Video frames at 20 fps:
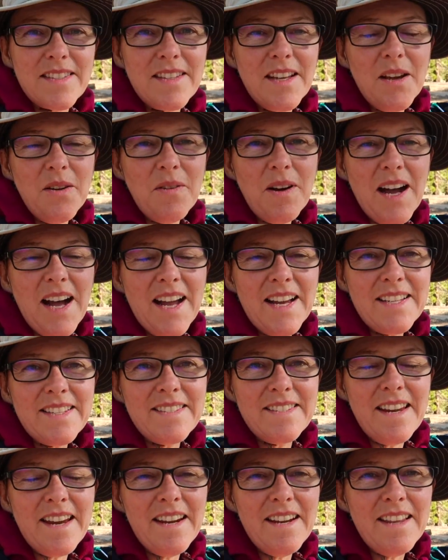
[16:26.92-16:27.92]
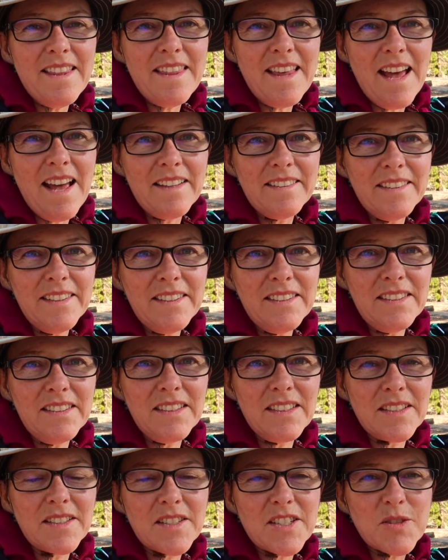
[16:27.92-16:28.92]
So I stayed at that
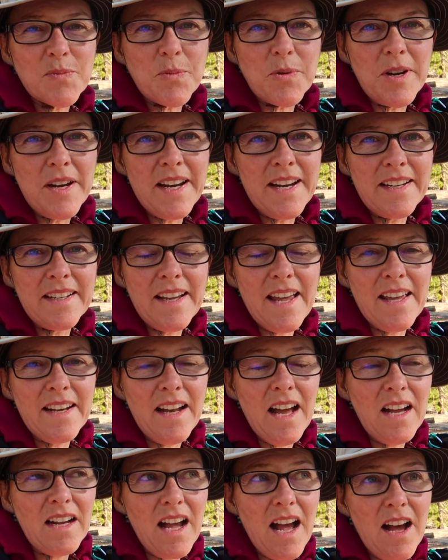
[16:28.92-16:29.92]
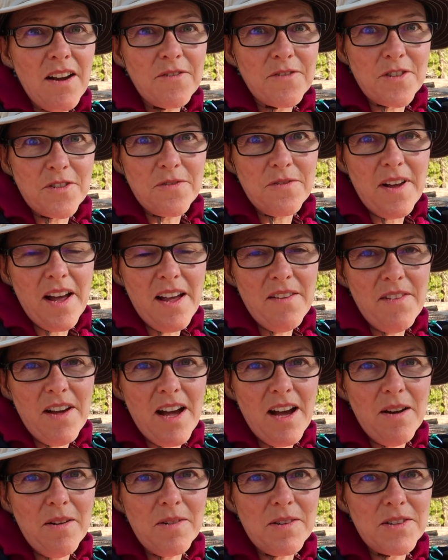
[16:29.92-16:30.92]
little spring and hung out for 5
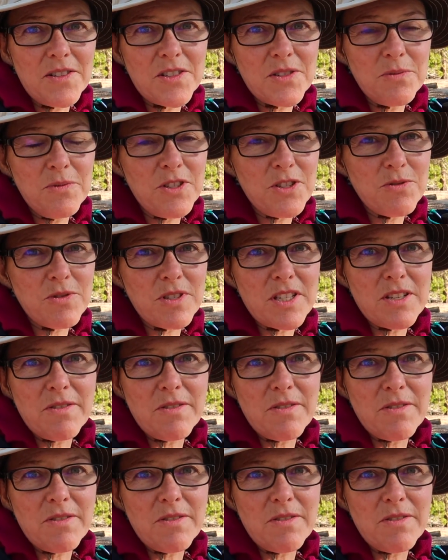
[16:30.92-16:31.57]
hours, which was